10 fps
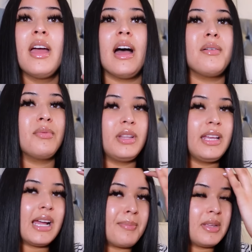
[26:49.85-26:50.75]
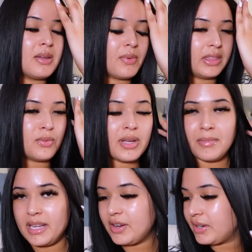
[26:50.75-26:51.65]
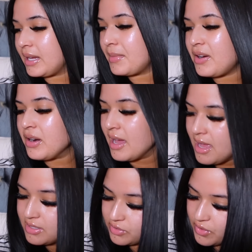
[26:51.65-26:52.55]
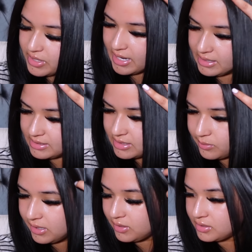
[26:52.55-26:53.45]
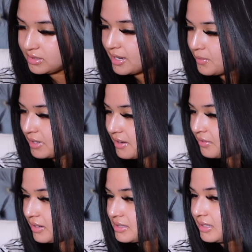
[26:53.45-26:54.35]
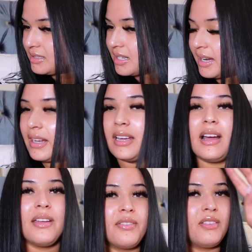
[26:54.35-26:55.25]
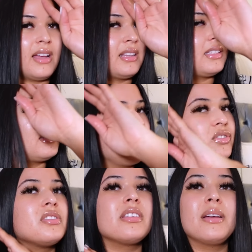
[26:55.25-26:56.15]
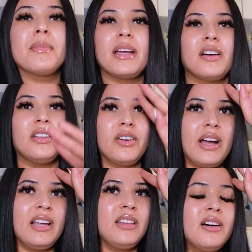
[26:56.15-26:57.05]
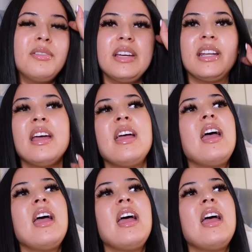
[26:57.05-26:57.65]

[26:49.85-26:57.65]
I'm really happy with the way my hair came out. So yeah, this is what it looks like when I freshly dye it. I feel like this is just like my color. I love it.